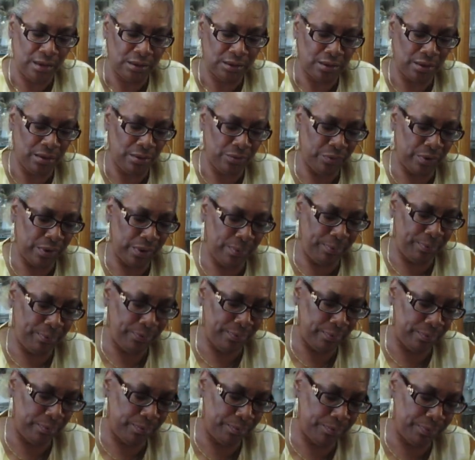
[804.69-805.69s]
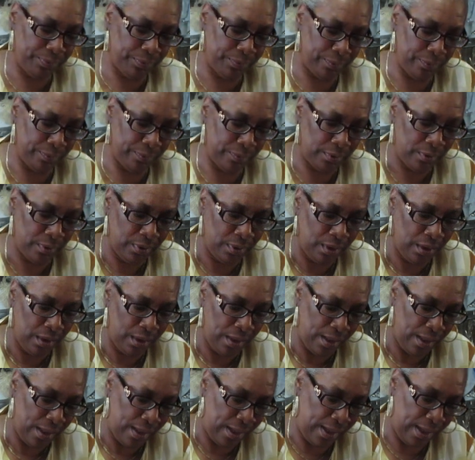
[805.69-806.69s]
so I want
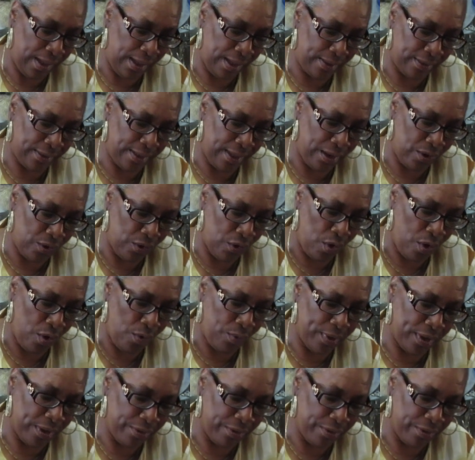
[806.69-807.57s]
to add that all the